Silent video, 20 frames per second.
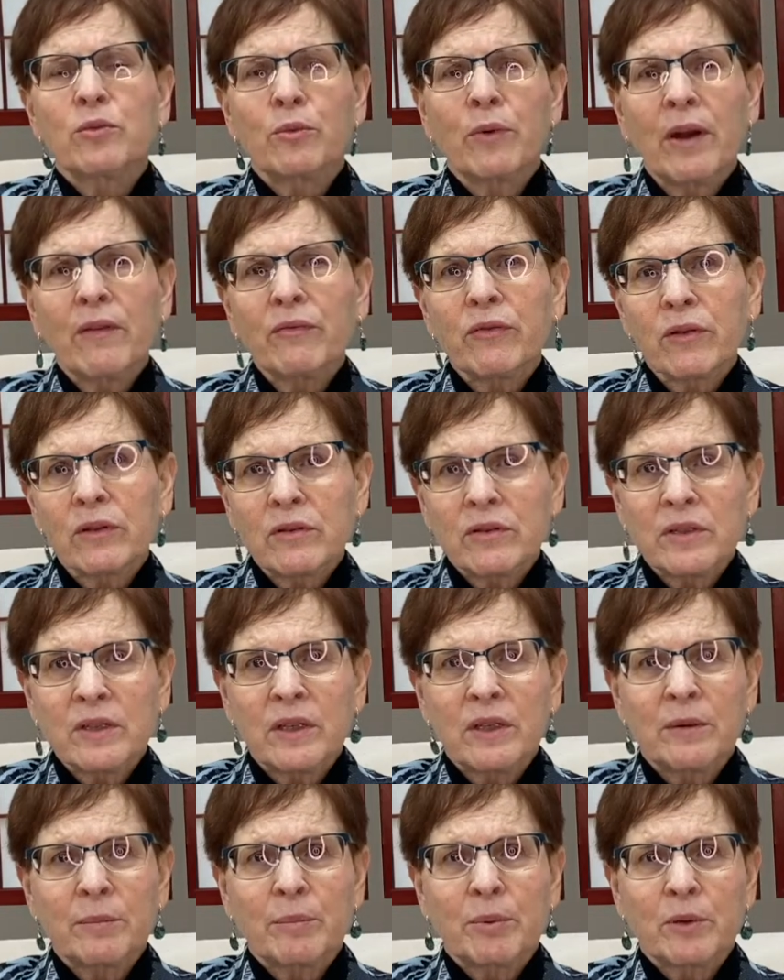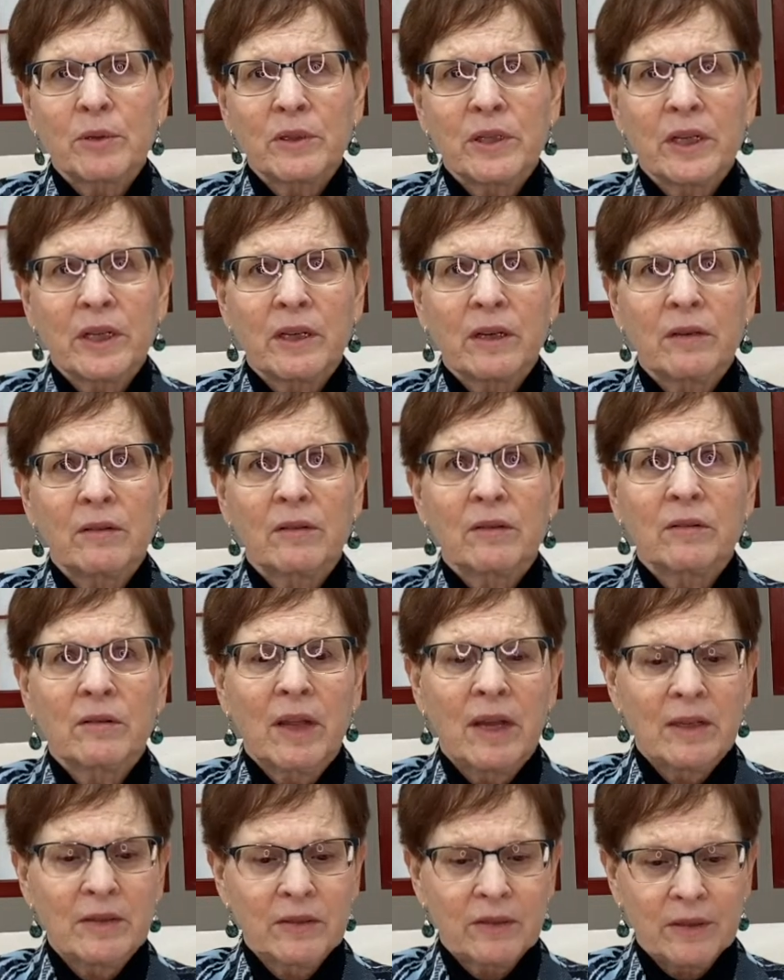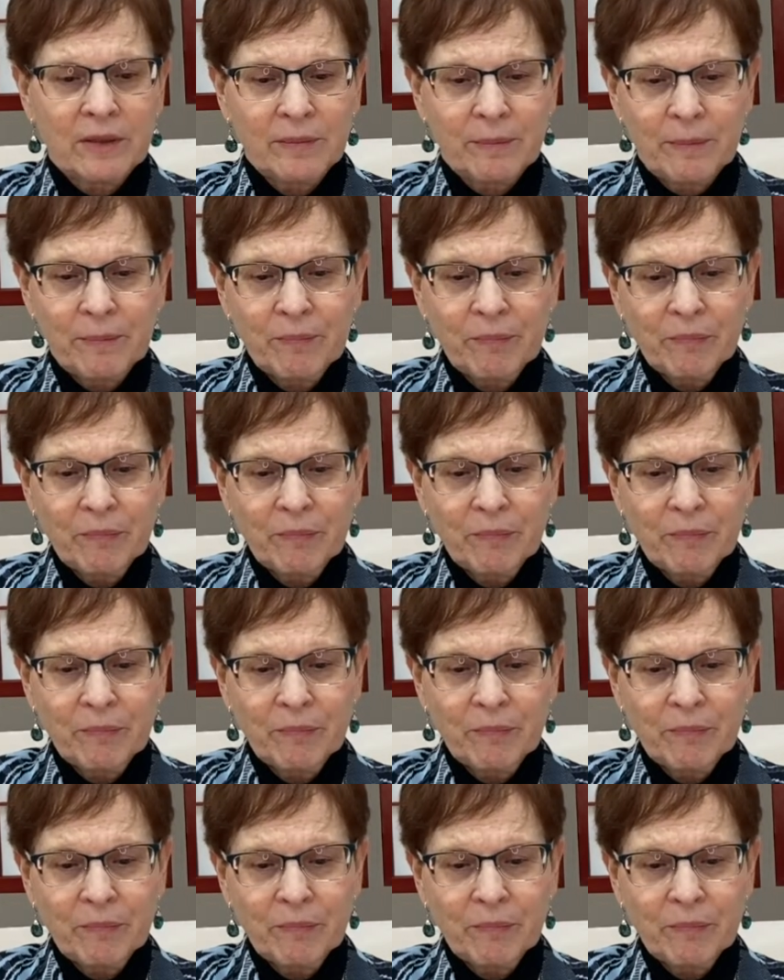referenced in a particular lesson.